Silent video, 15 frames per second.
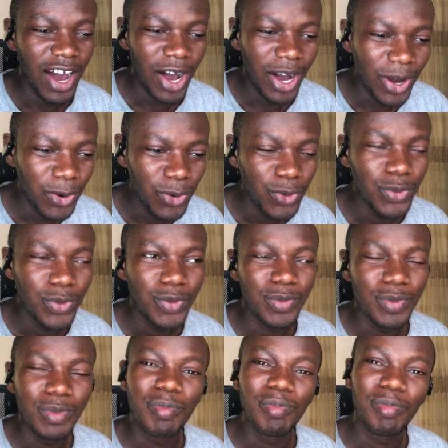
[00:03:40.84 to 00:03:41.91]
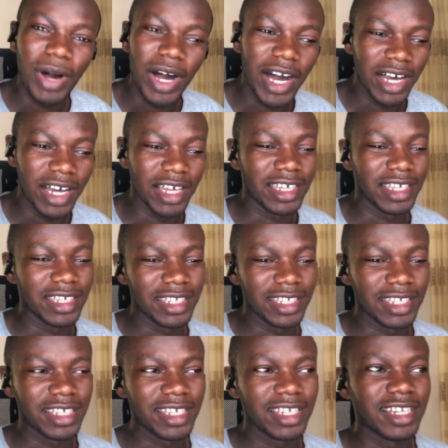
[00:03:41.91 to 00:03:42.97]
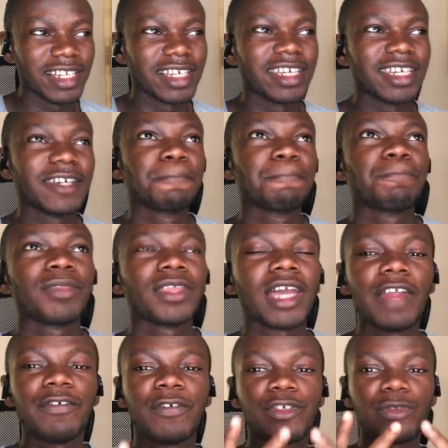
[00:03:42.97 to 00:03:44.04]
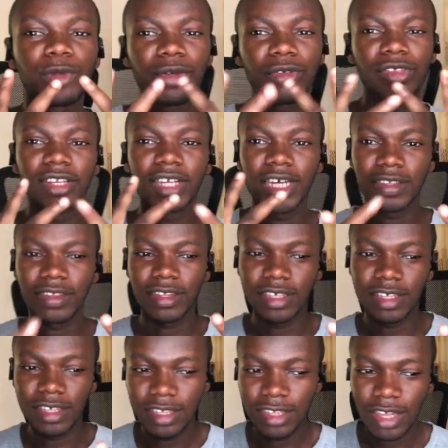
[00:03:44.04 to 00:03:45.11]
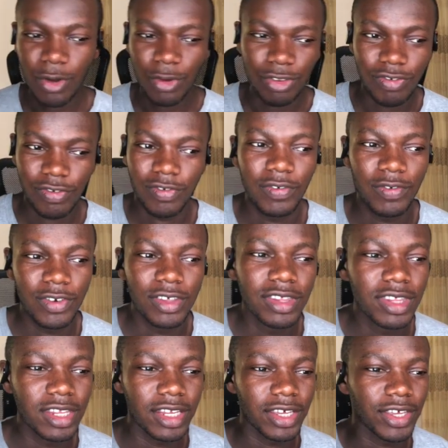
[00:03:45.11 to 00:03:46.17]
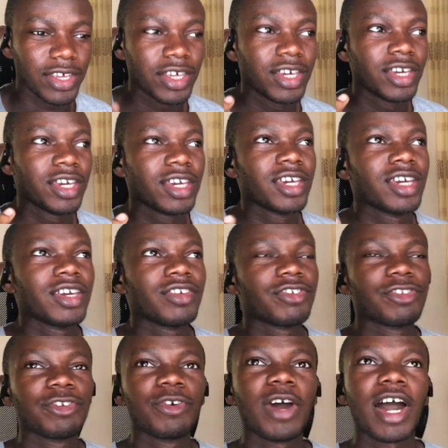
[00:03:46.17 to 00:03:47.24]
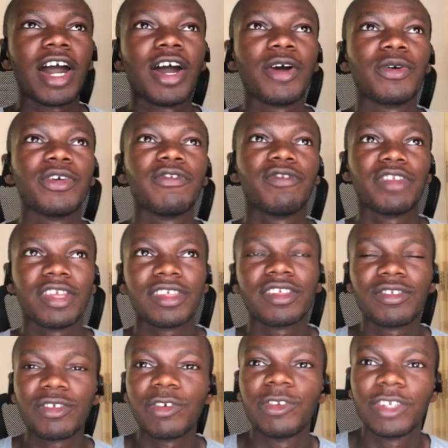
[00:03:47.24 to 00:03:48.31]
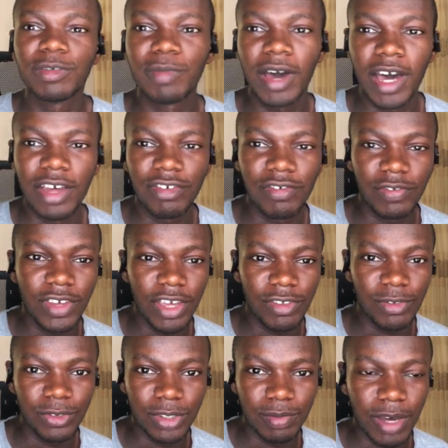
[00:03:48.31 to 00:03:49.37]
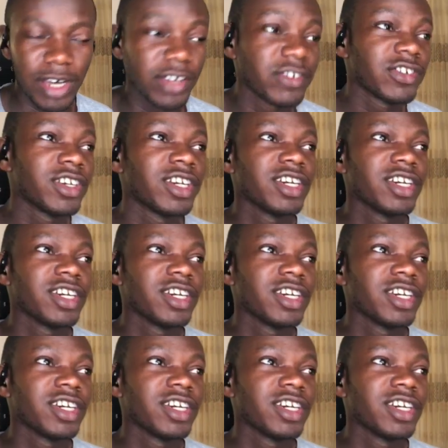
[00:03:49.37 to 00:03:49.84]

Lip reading: Oh my. Like, at first when I was in like this, I was referencing like, you know how if you listen to Dimash, if you guys know Dimash,